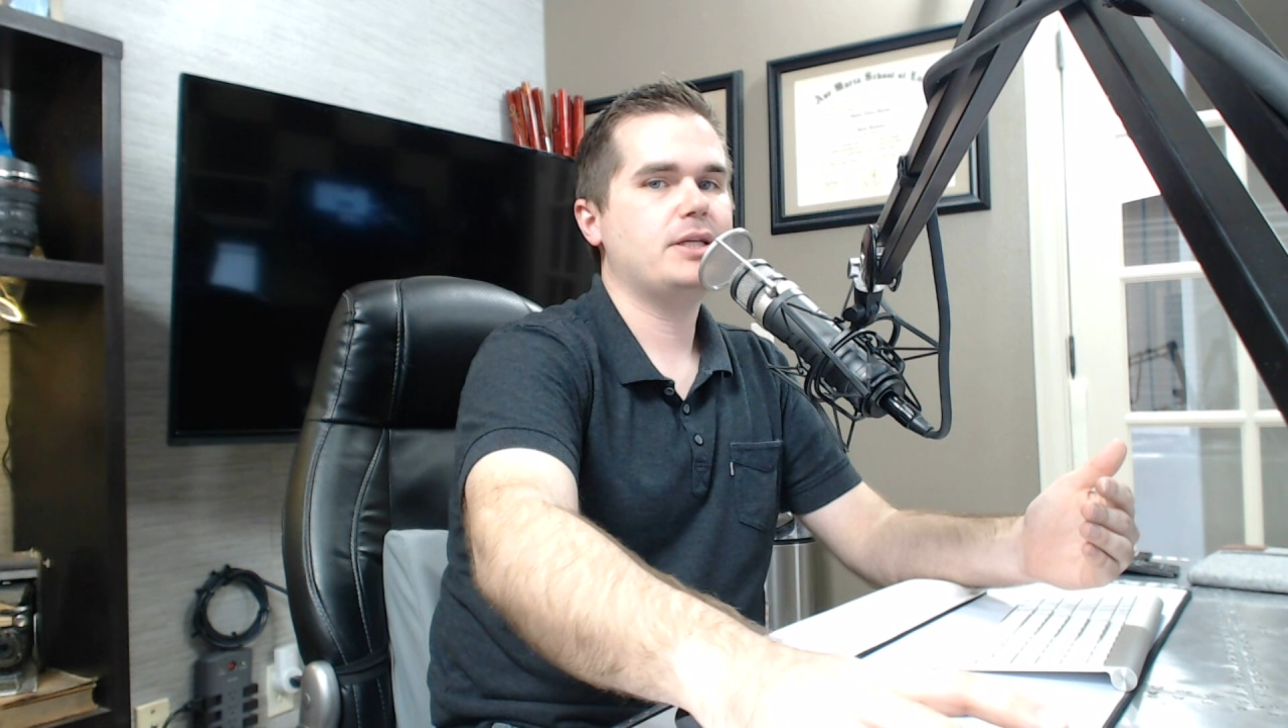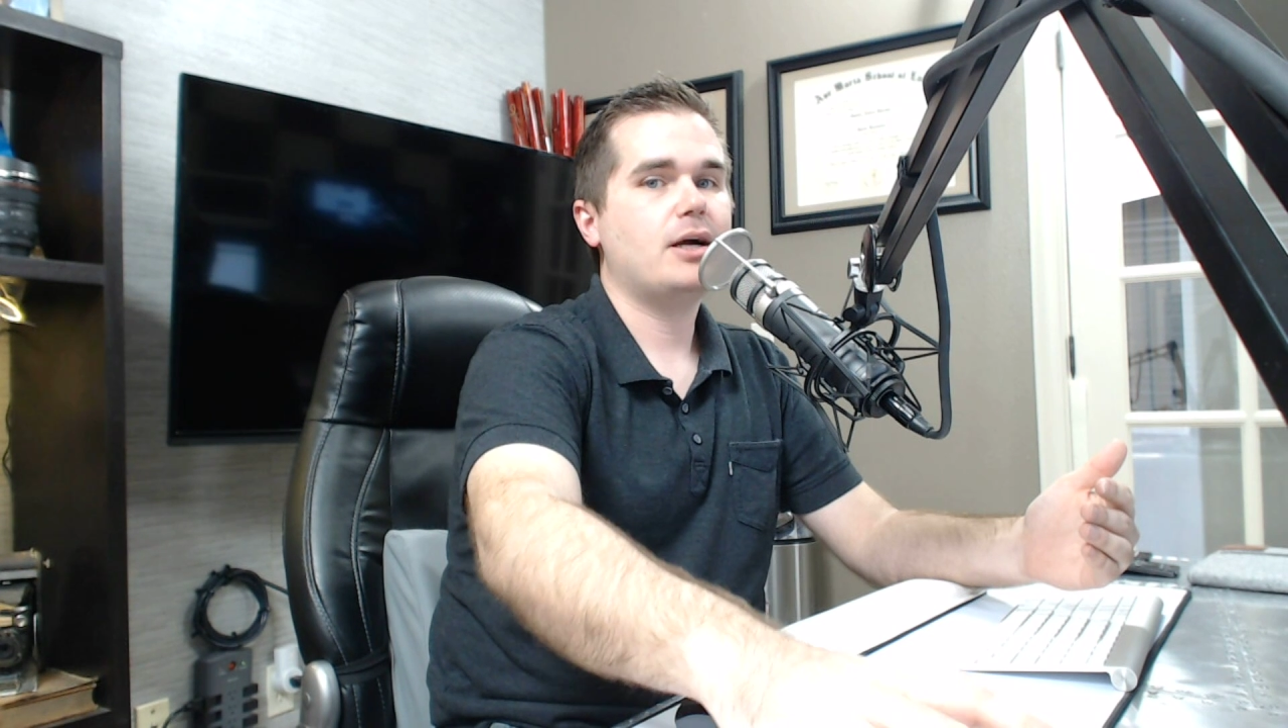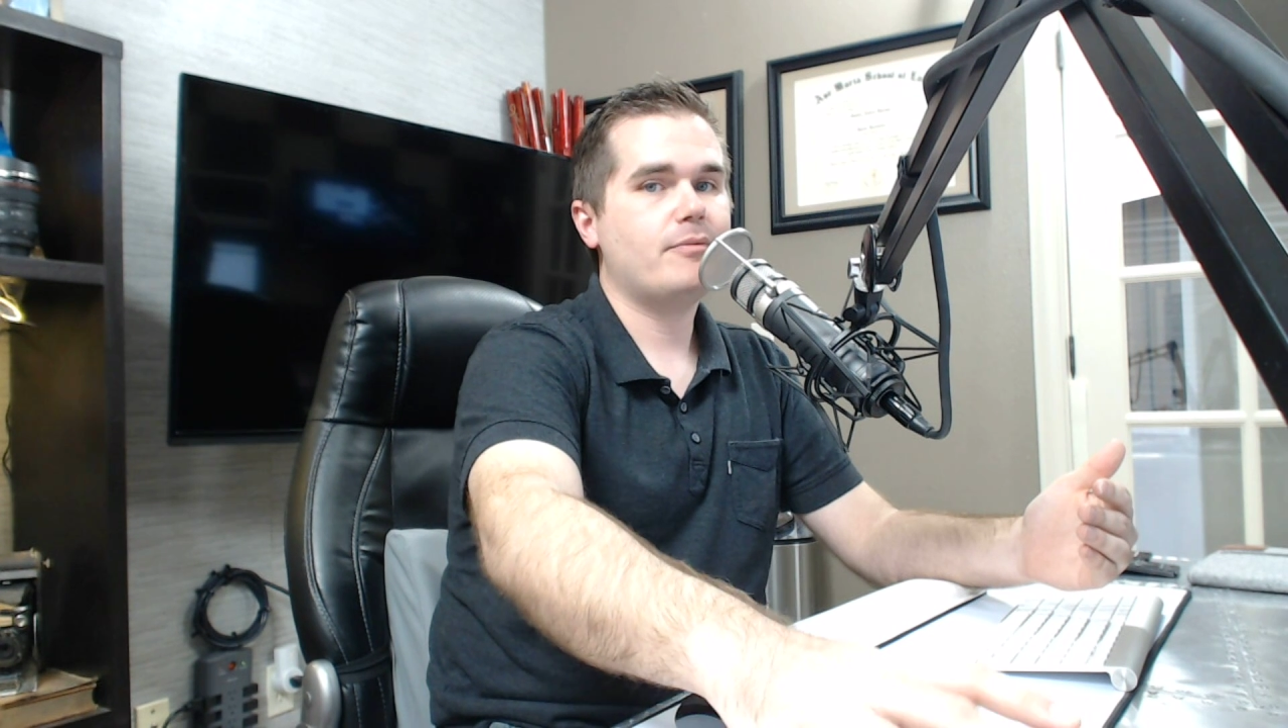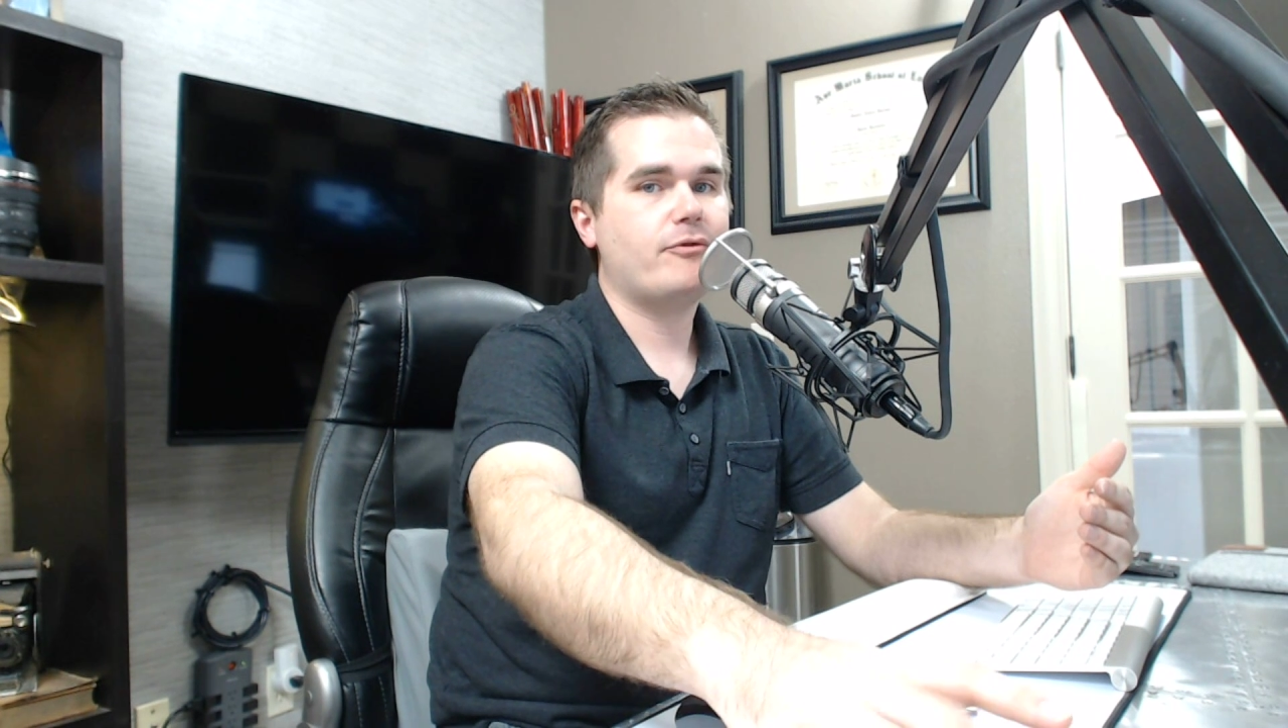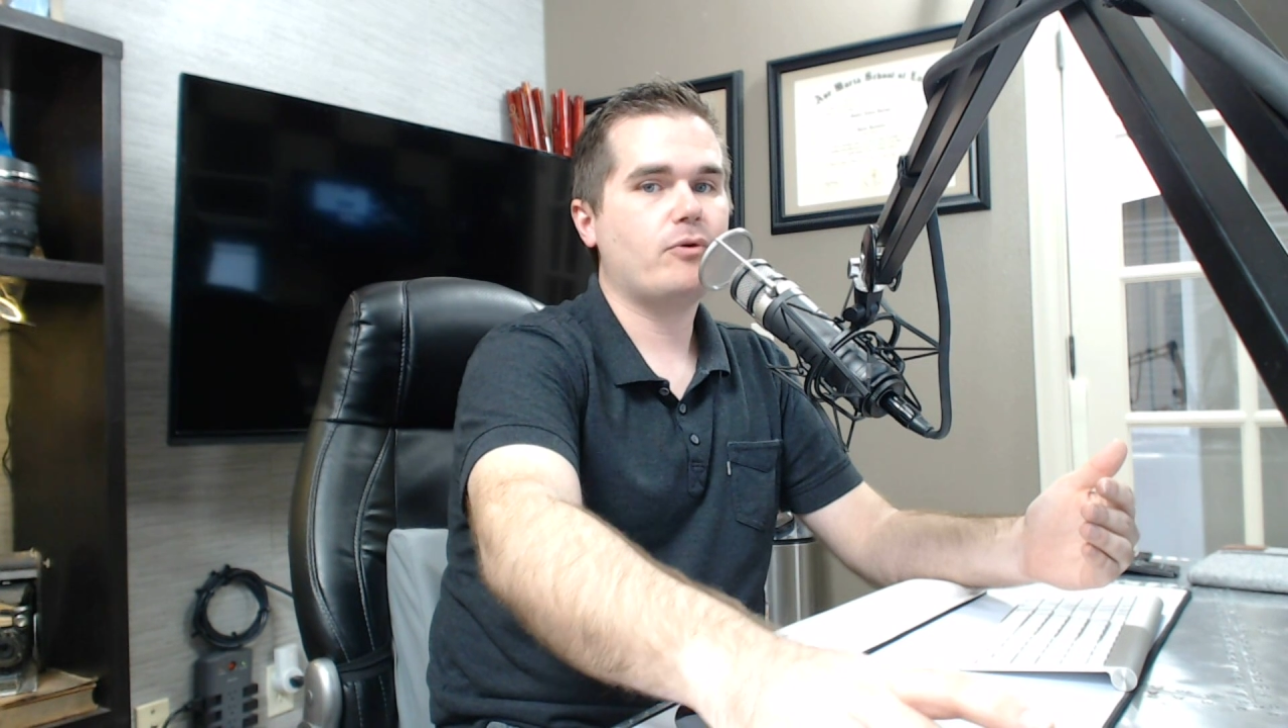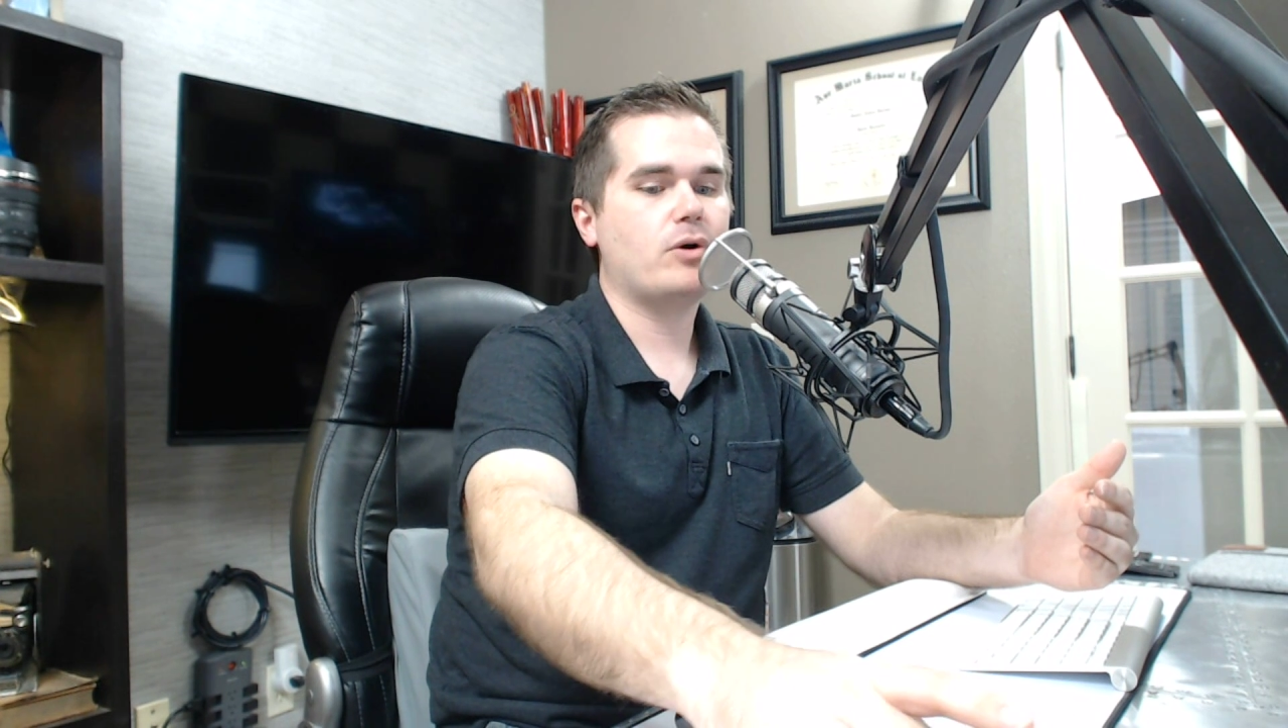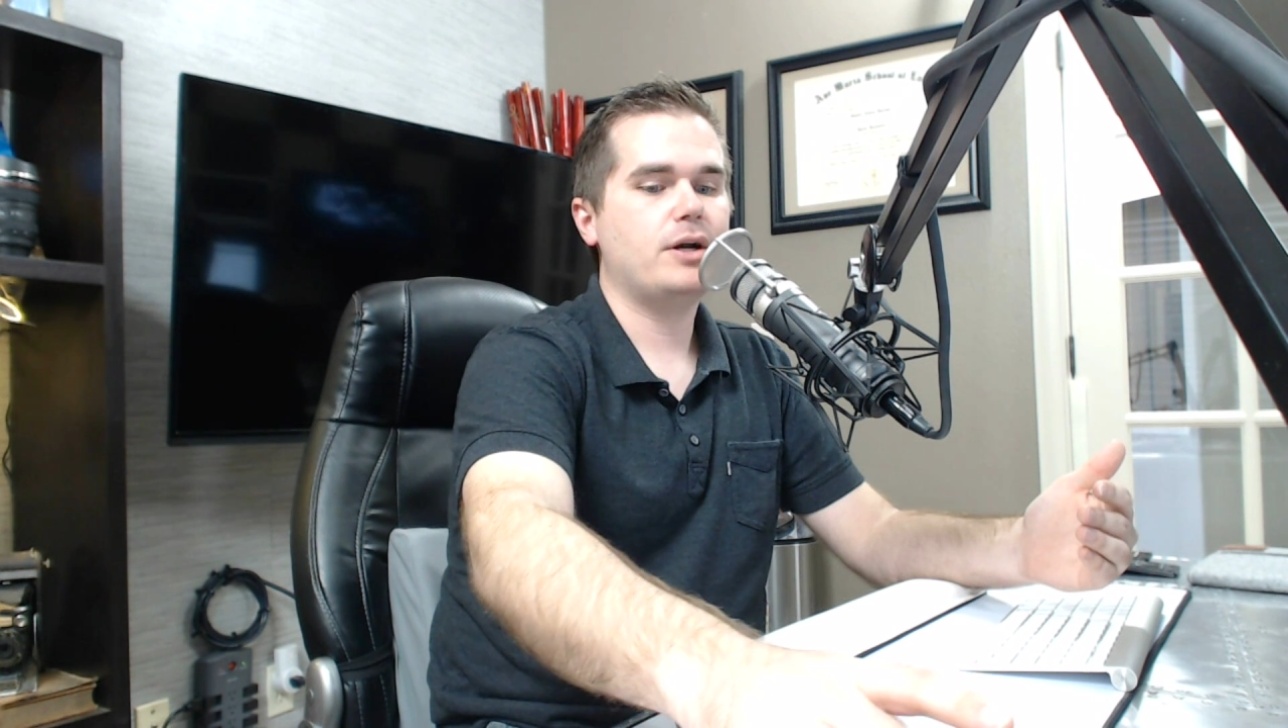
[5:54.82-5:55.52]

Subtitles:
up for